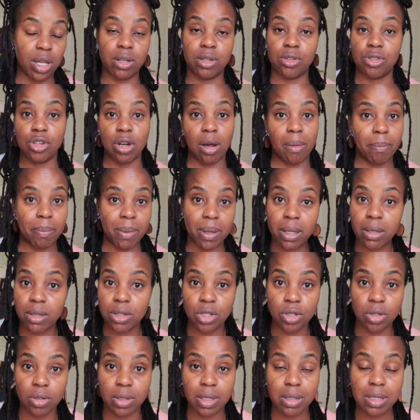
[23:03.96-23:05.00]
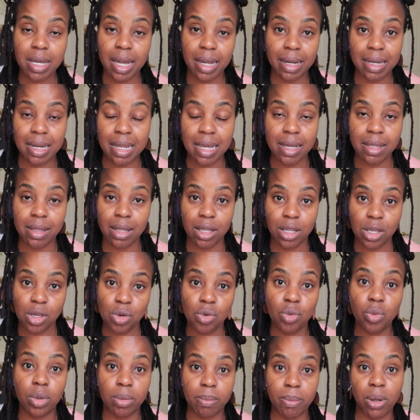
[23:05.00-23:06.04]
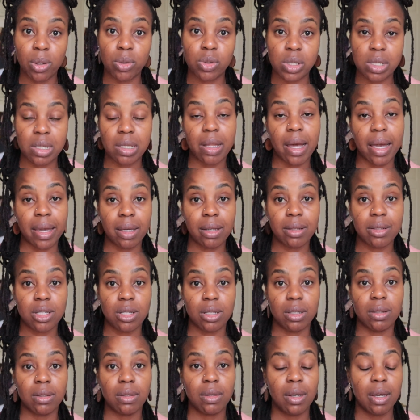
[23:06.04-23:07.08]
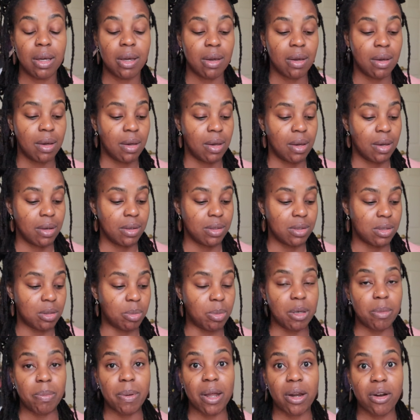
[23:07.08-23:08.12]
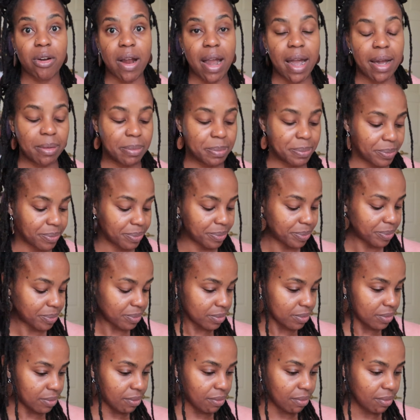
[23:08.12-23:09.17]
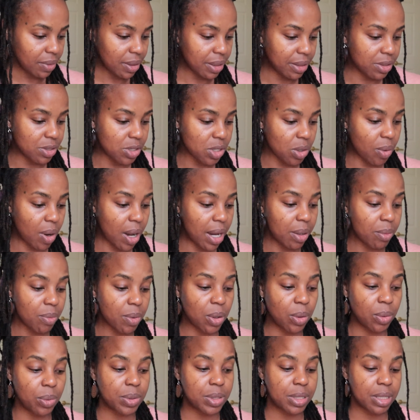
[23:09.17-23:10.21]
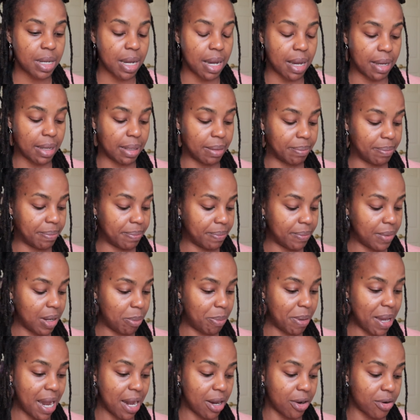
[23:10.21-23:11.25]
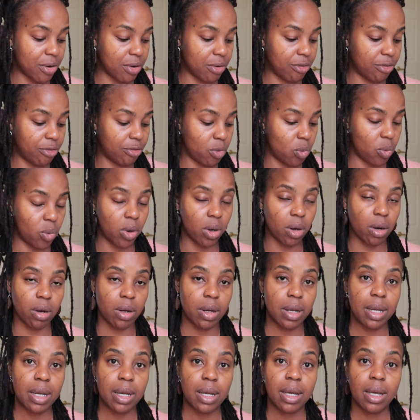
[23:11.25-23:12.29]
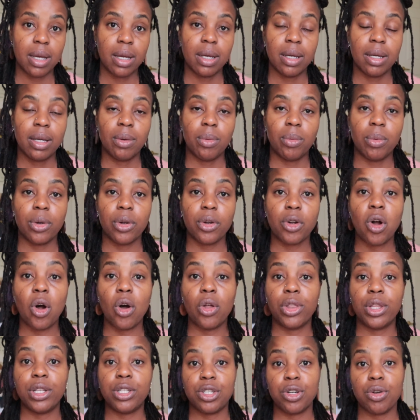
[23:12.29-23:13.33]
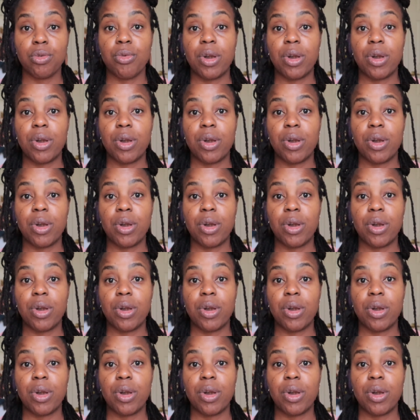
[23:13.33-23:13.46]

So you can work through the series in a year-long fashion, or you can jump into the technique that you would most like to be better at.